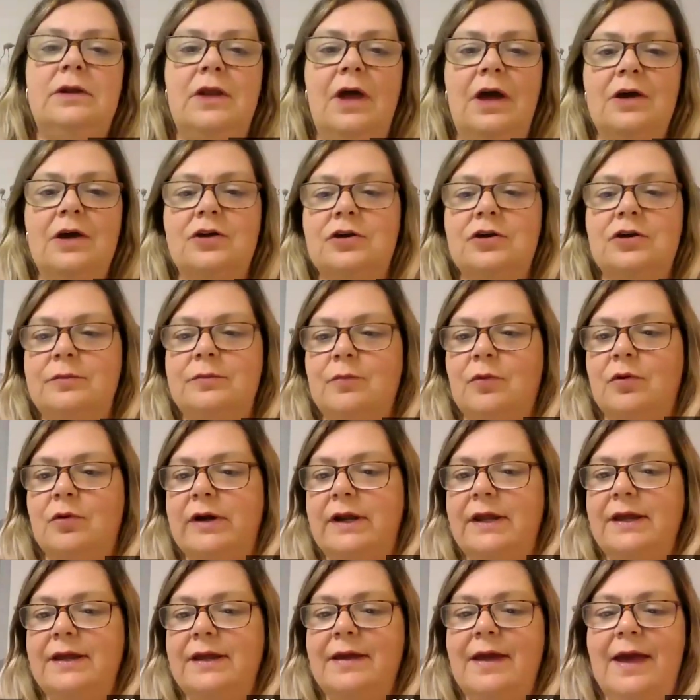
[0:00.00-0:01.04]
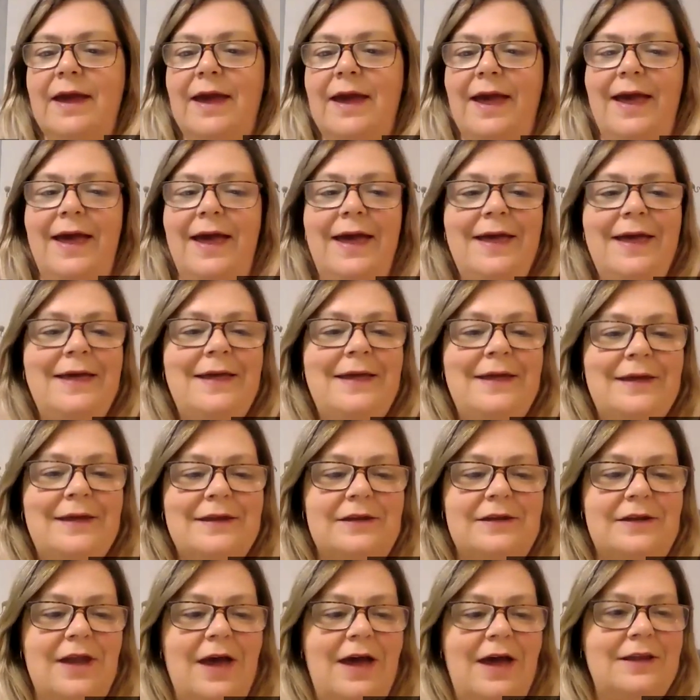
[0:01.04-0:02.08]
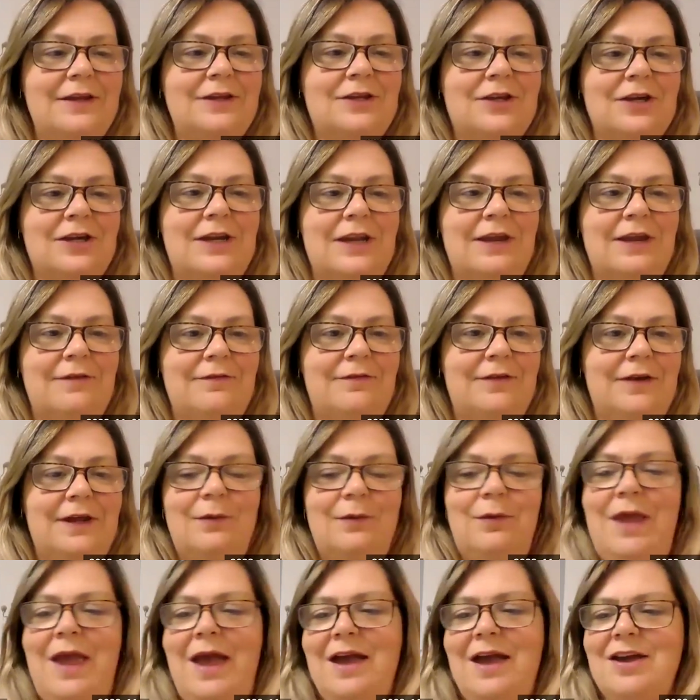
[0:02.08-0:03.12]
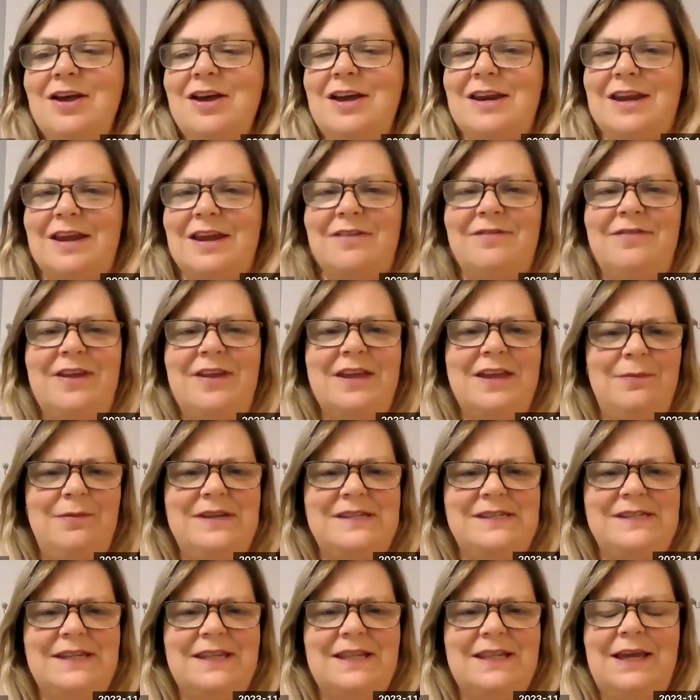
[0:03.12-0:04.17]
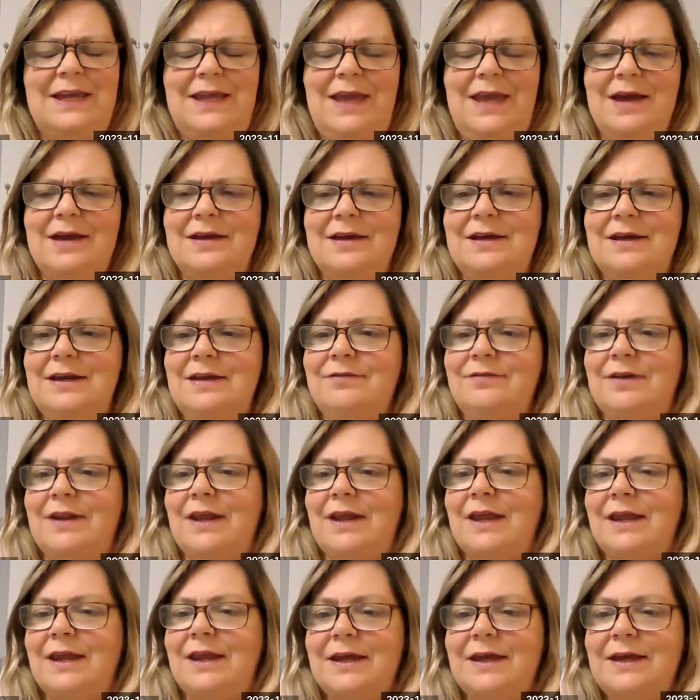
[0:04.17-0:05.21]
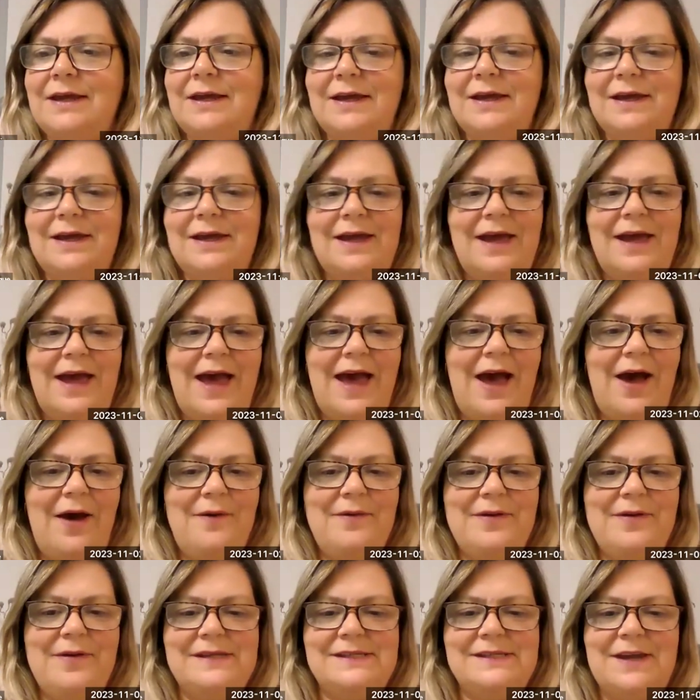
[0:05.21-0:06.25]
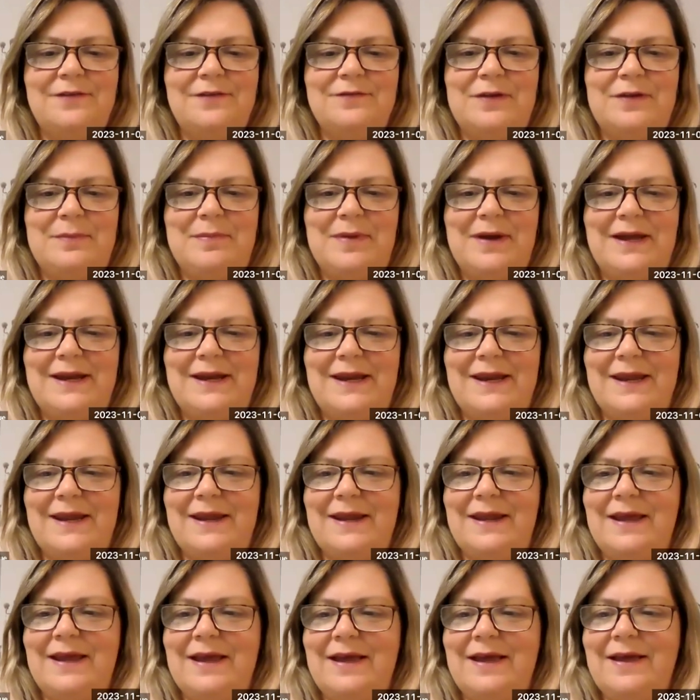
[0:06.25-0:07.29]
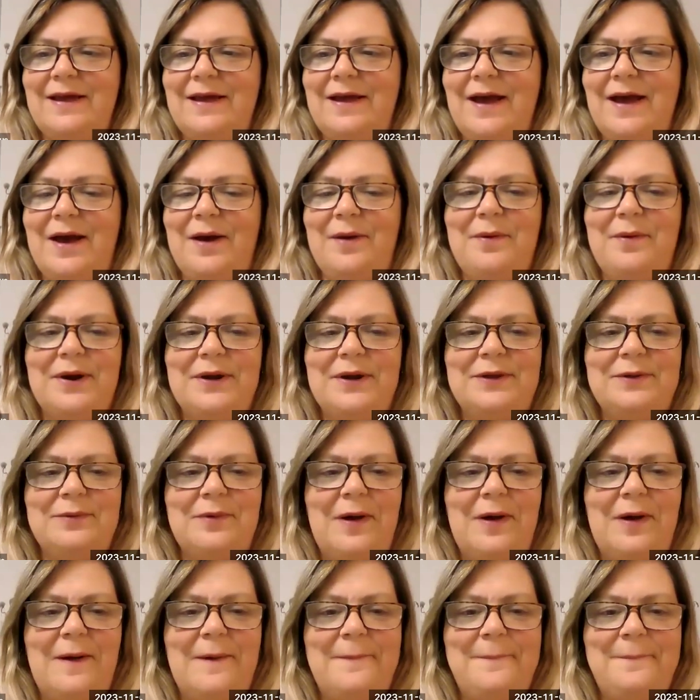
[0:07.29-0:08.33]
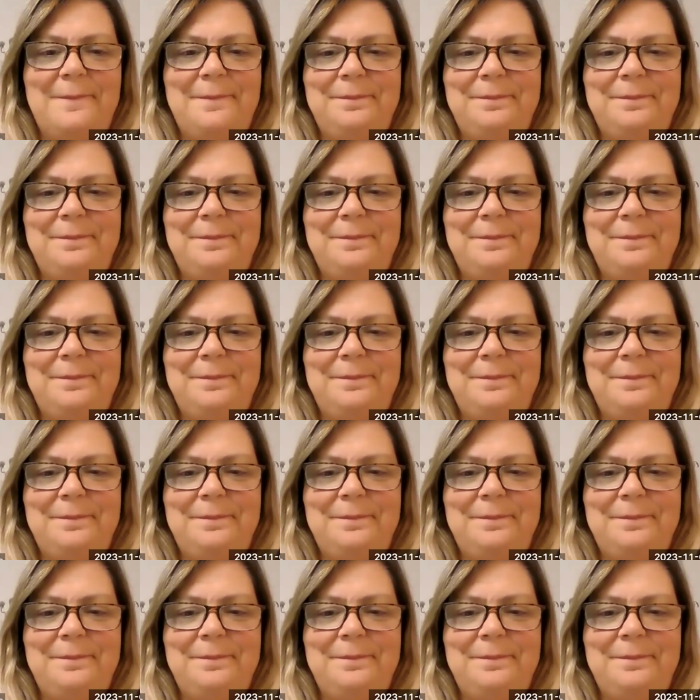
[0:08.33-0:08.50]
Not good morning. Not good evening. Oh, yeah, good evening. Can we say that? Yeah, good evening. How is everybody? How are you all?